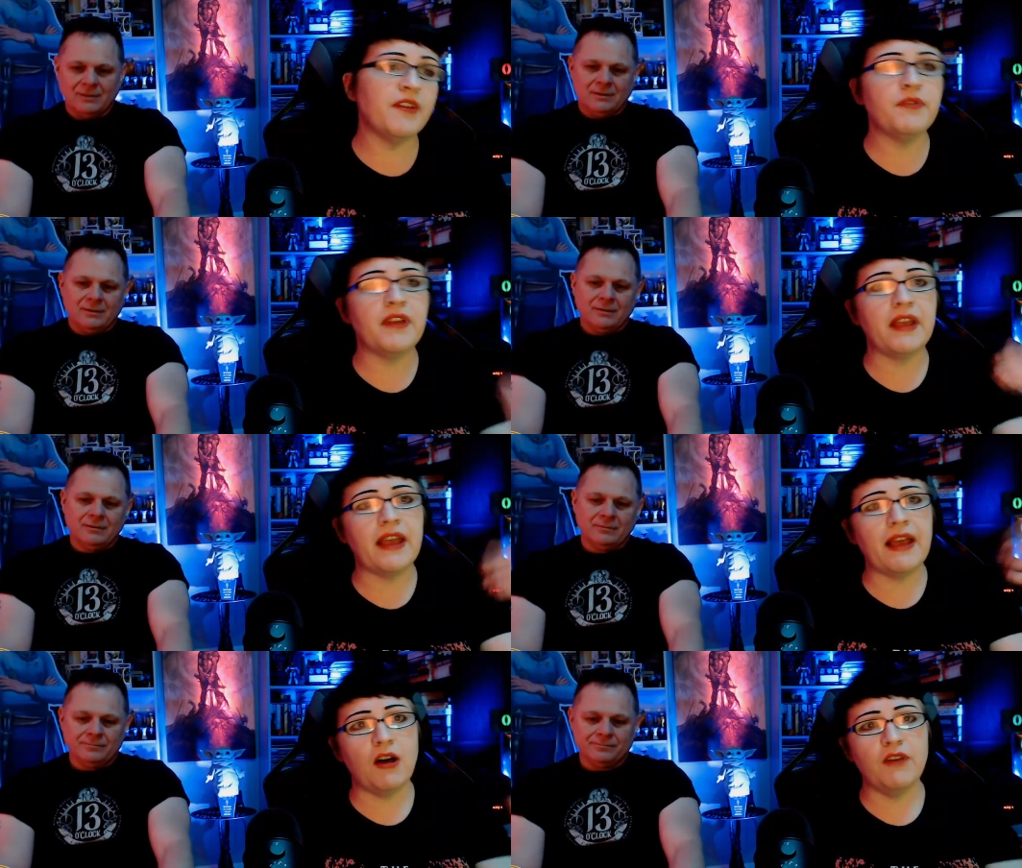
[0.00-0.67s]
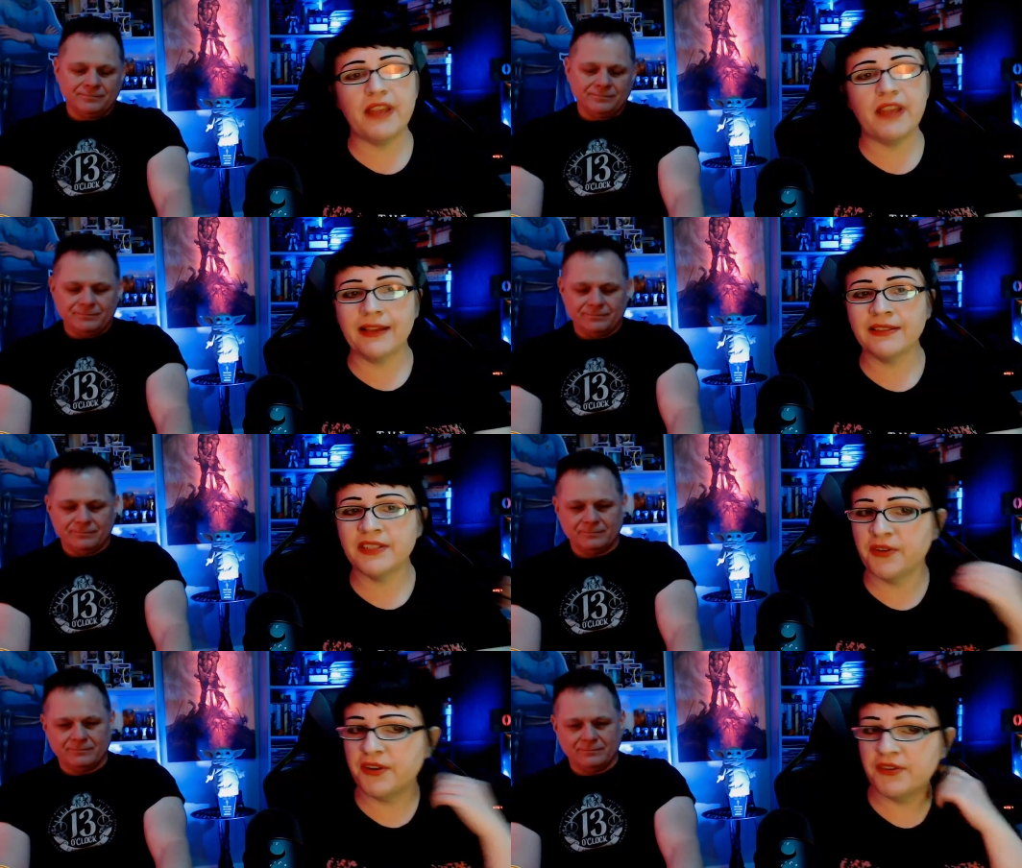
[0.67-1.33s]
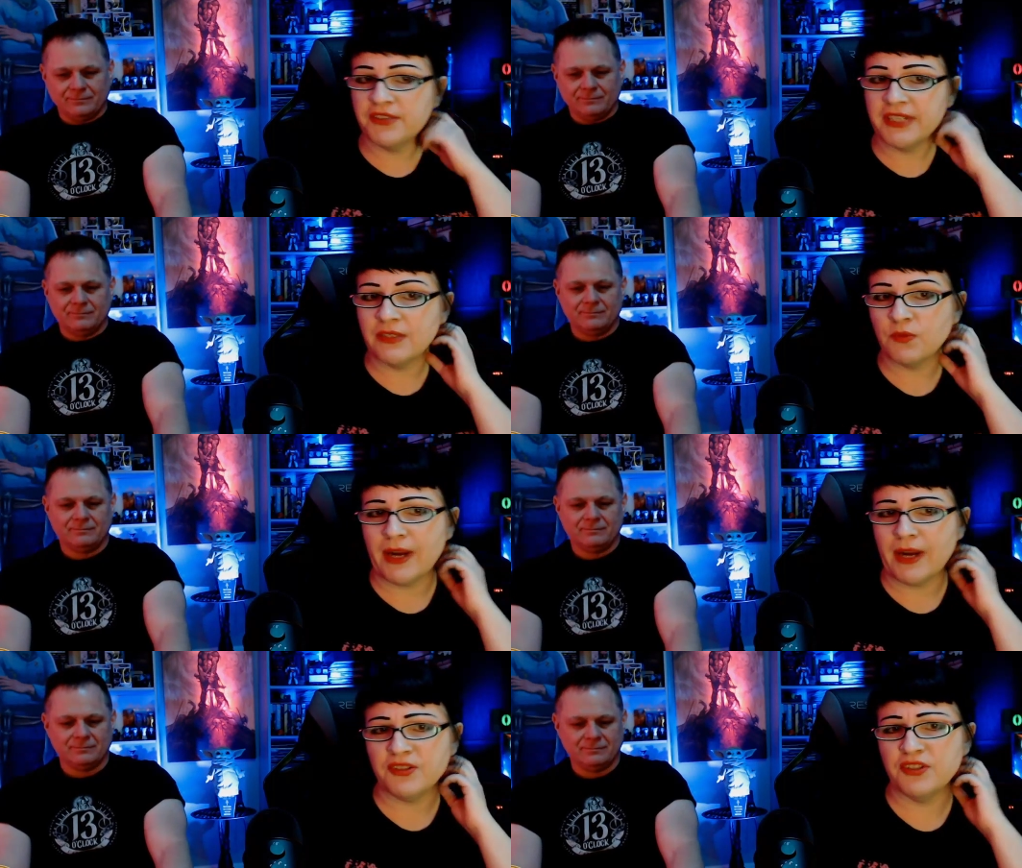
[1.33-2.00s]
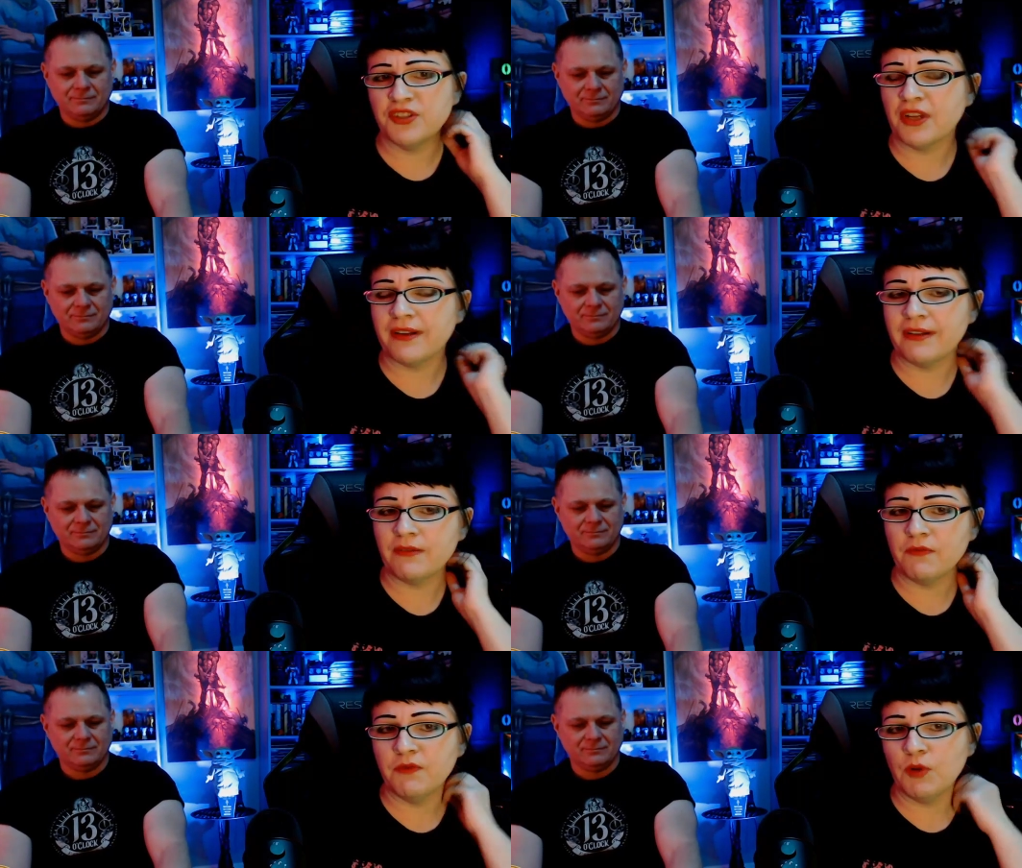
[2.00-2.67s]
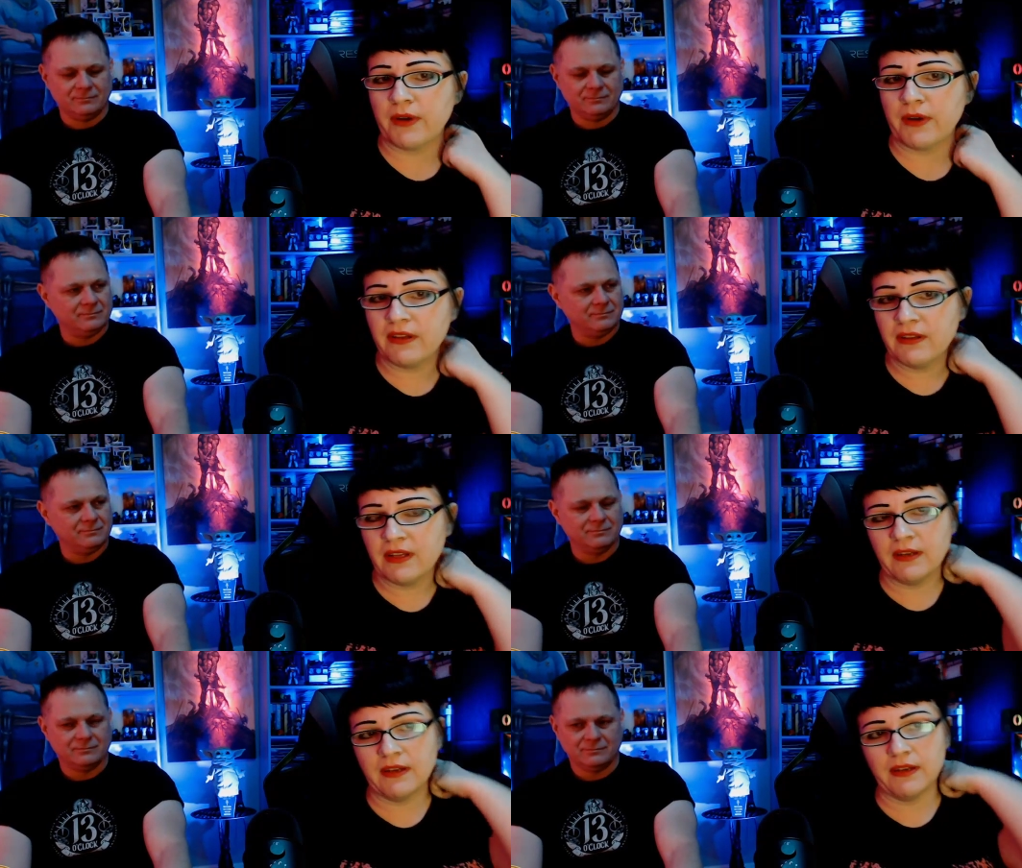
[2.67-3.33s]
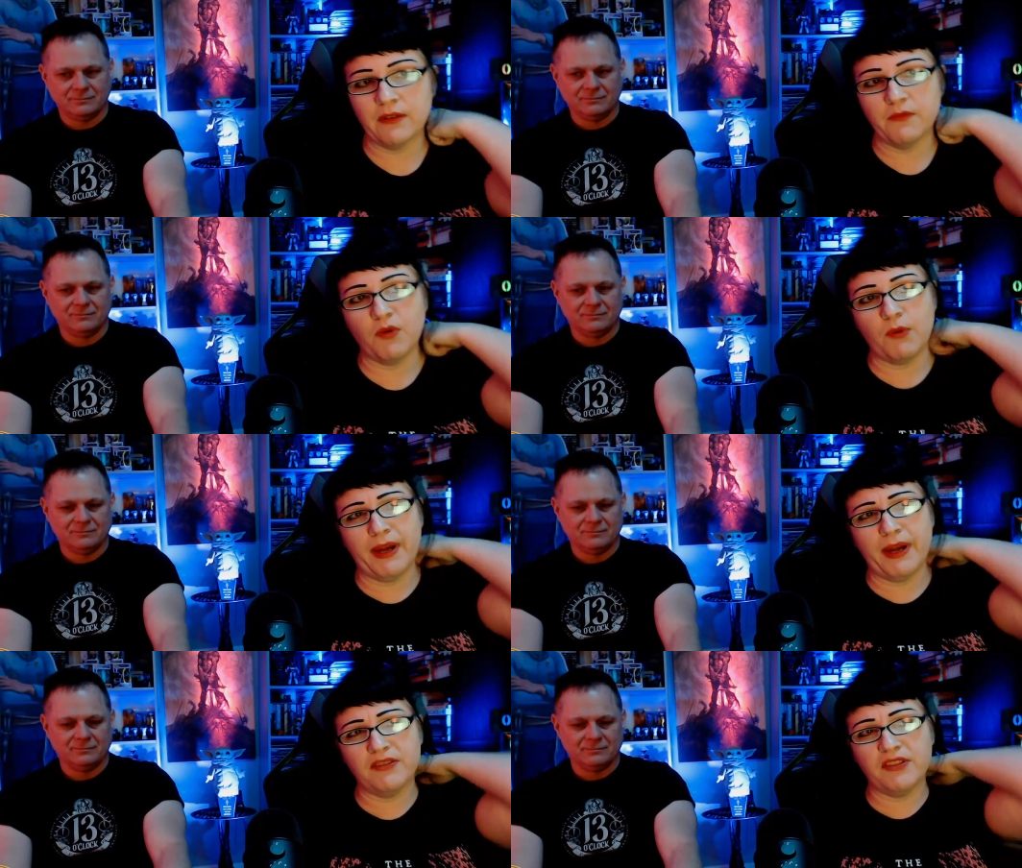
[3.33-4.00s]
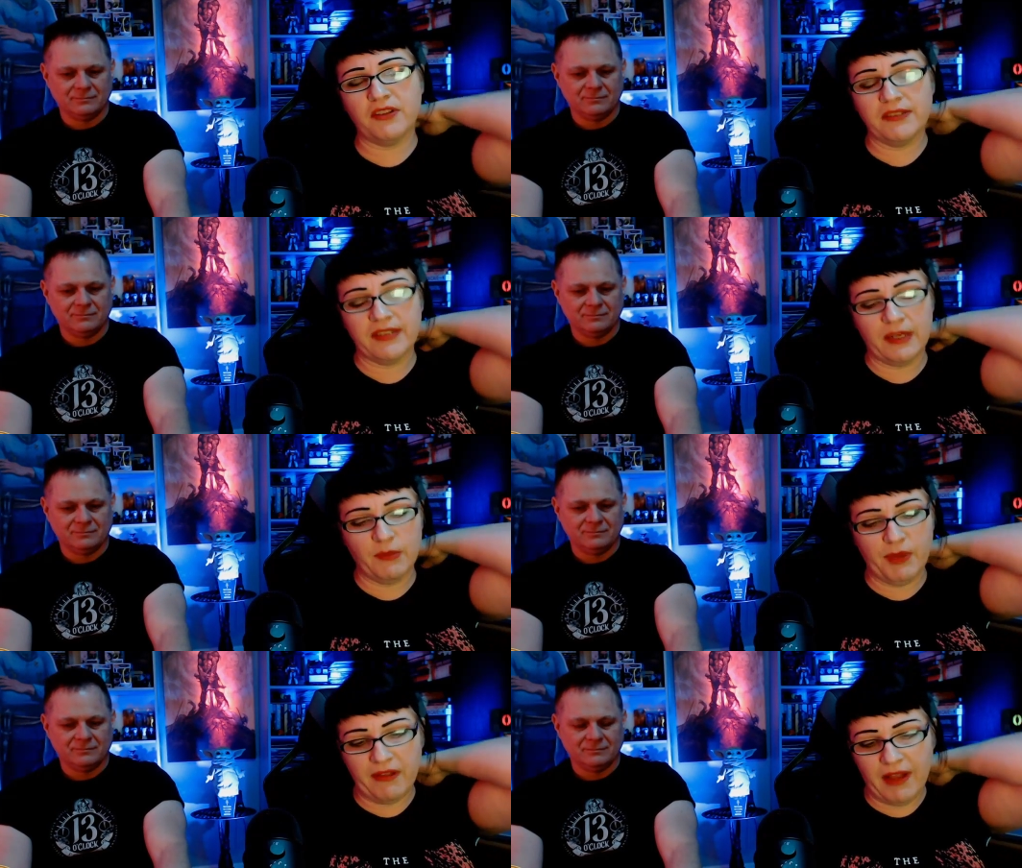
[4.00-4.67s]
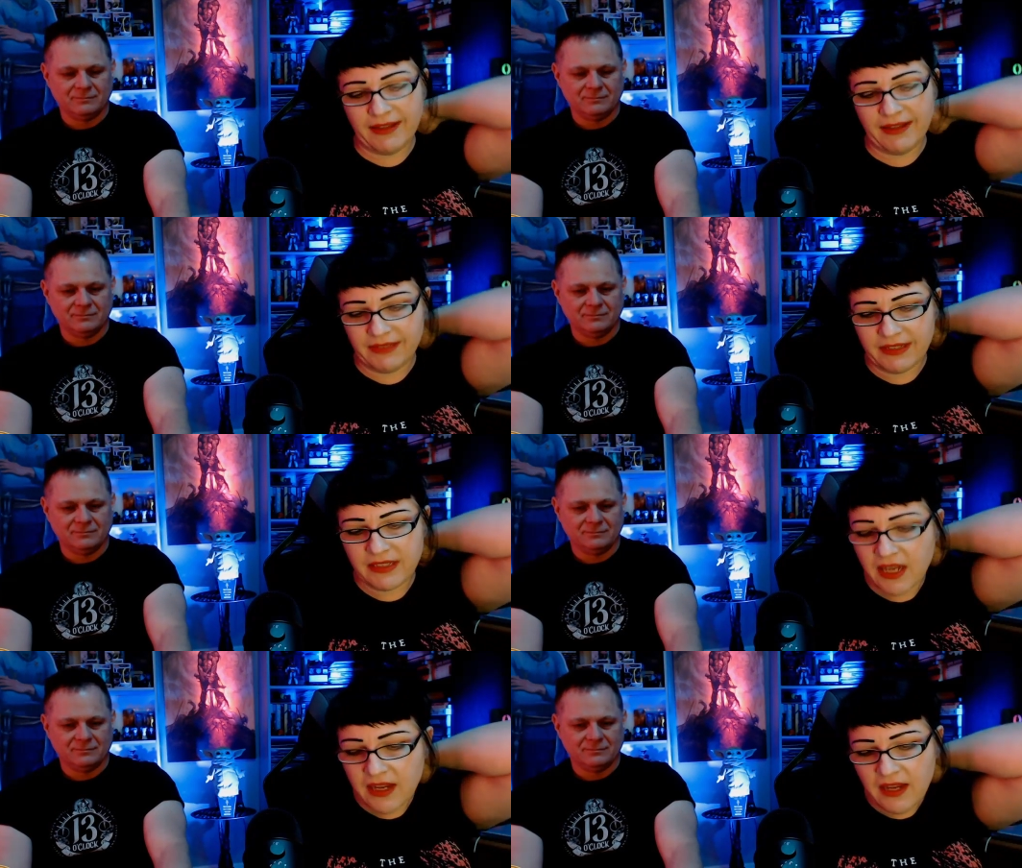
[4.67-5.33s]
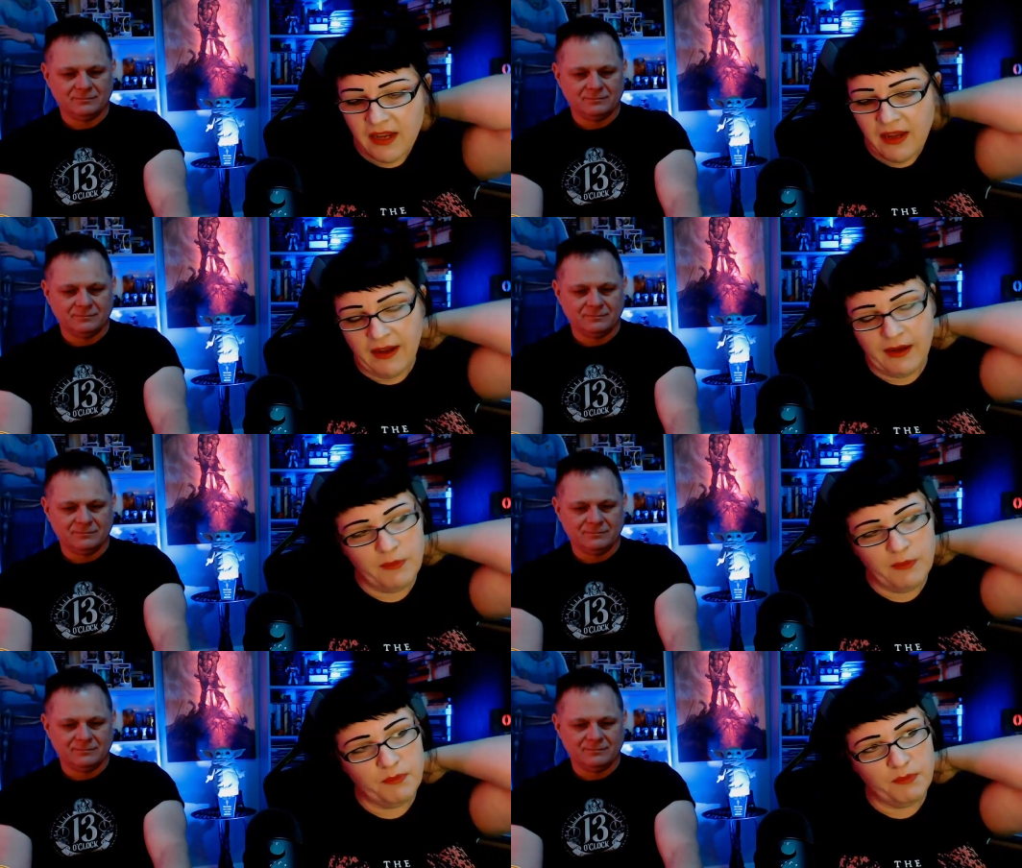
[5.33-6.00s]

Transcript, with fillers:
Speaker 1: the all the exterior scenes were actually shot in Florida in uh, Fort Myers and on Sanibel Island um,